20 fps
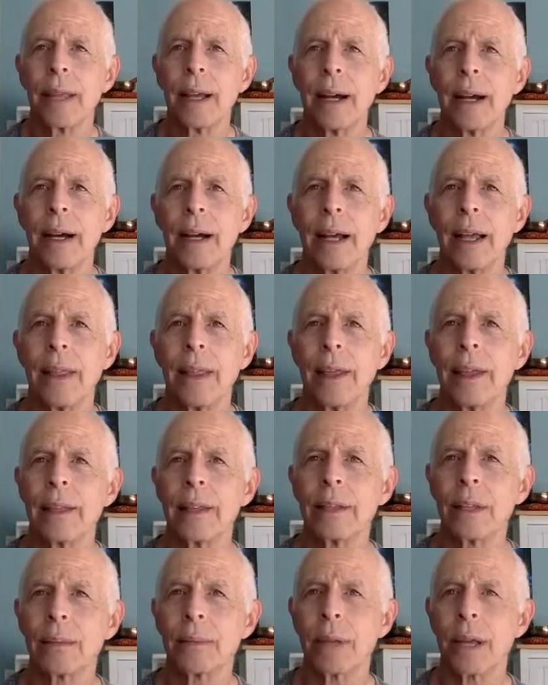and then
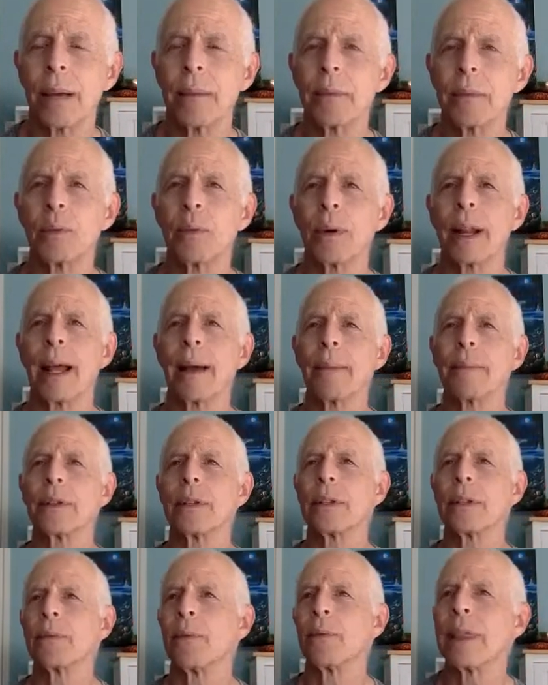sometimes what
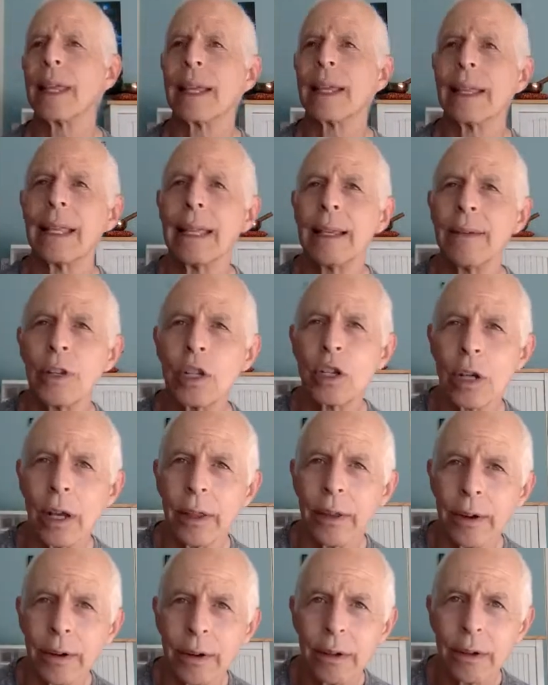happens is when they leave each
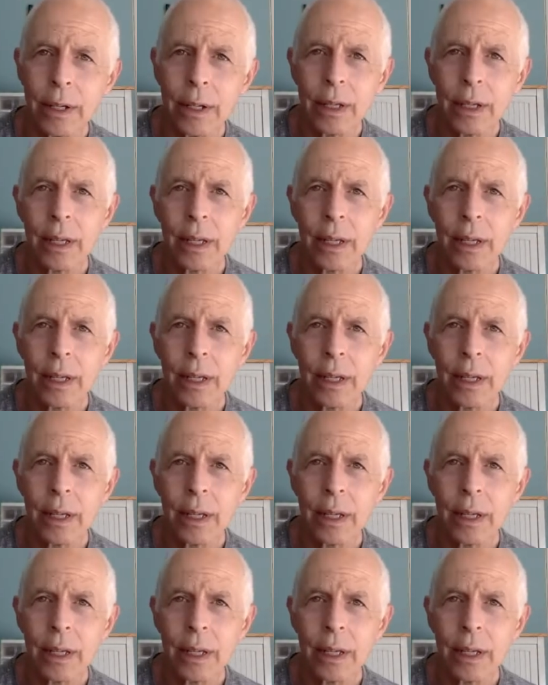other,